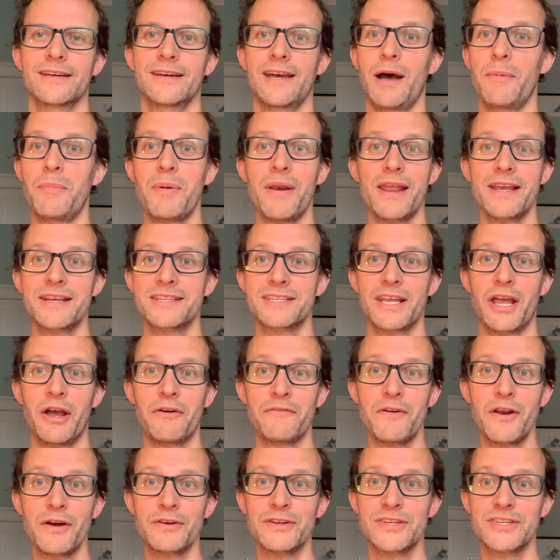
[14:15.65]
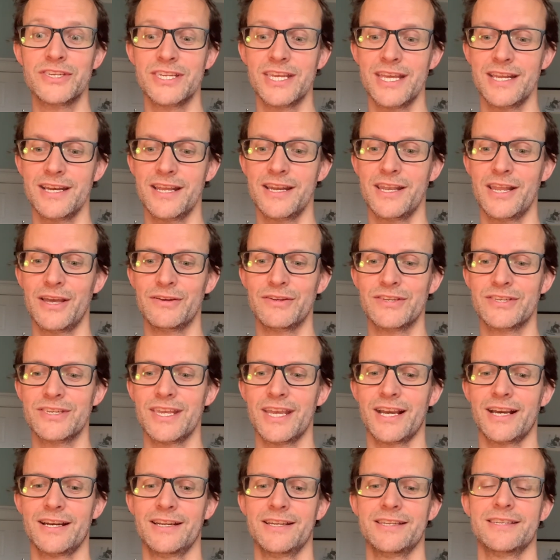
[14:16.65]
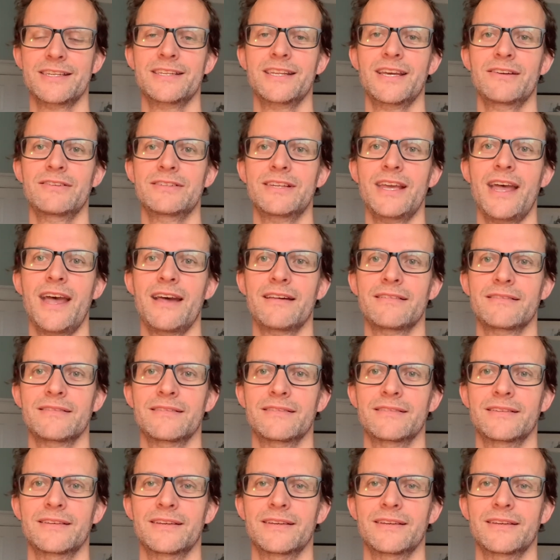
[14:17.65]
a place of no sin and no sickness and no death.